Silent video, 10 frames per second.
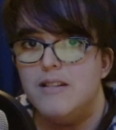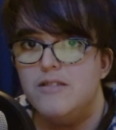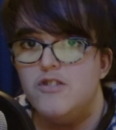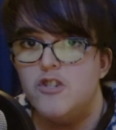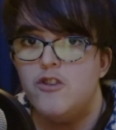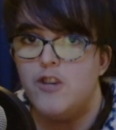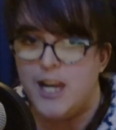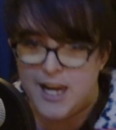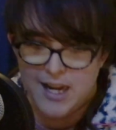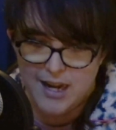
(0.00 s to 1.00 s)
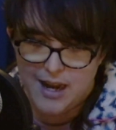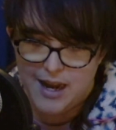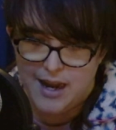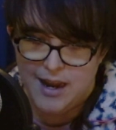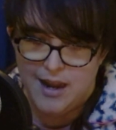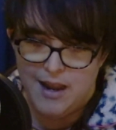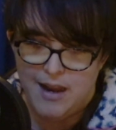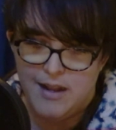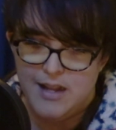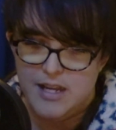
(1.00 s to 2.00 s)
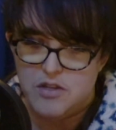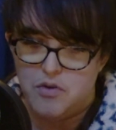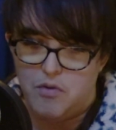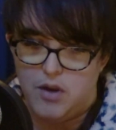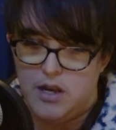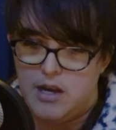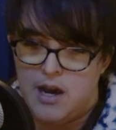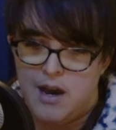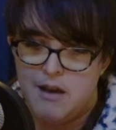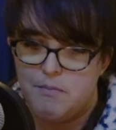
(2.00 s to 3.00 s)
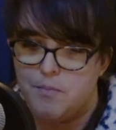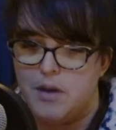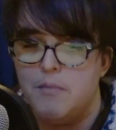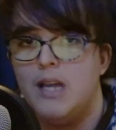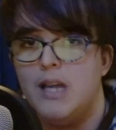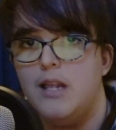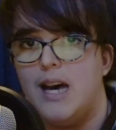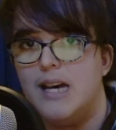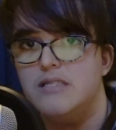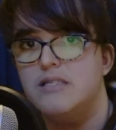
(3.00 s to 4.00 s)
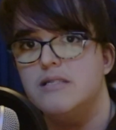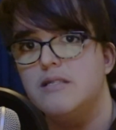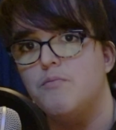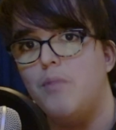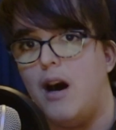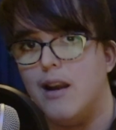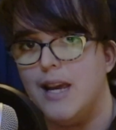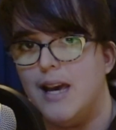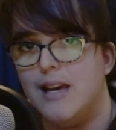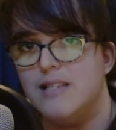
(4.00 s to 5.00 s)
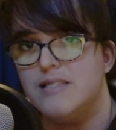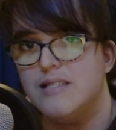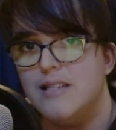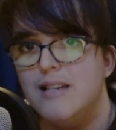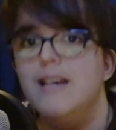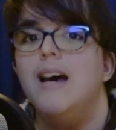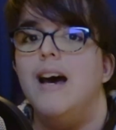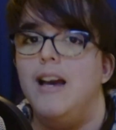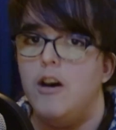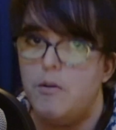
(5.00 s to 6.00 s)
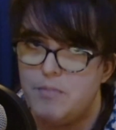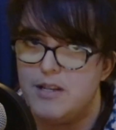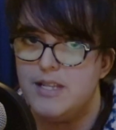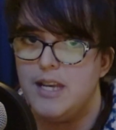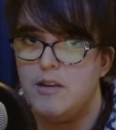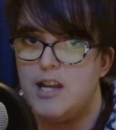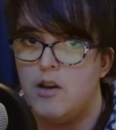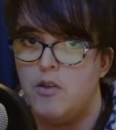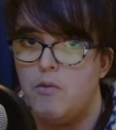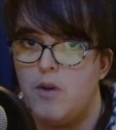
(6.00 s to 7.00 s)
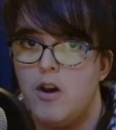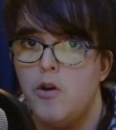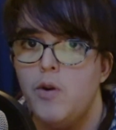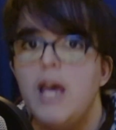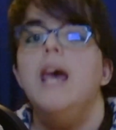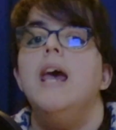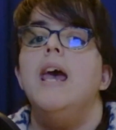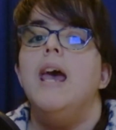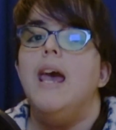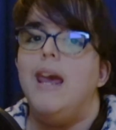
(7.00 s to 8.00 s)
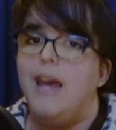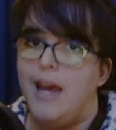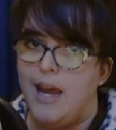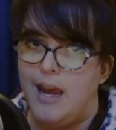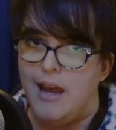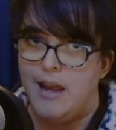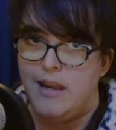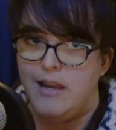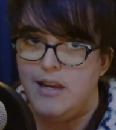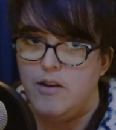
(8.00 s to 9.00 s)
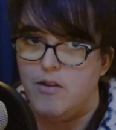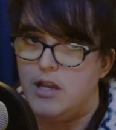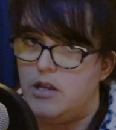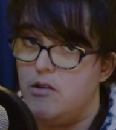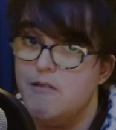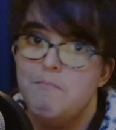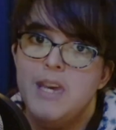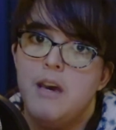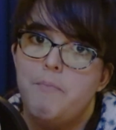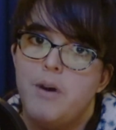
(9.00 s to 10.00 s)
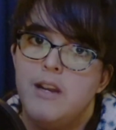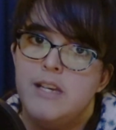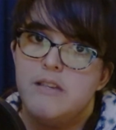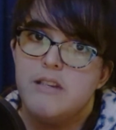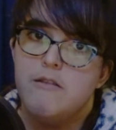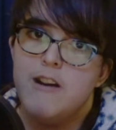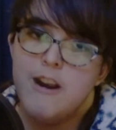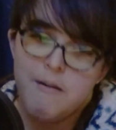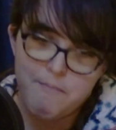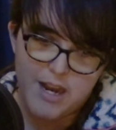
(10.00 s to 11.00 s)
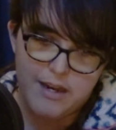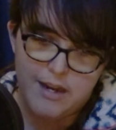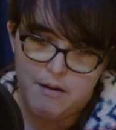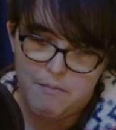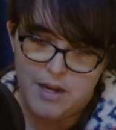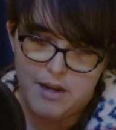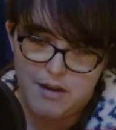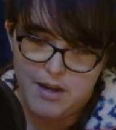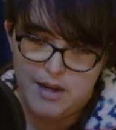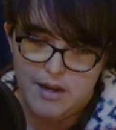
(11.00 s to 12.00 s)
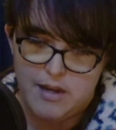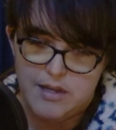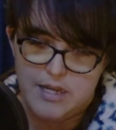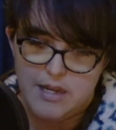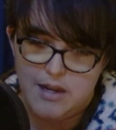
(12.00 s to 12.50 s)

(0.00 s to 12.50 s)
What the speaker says: journey, and this will not be my last podcast. I hope to see you down the road, and you can look me up on Instagram. My name is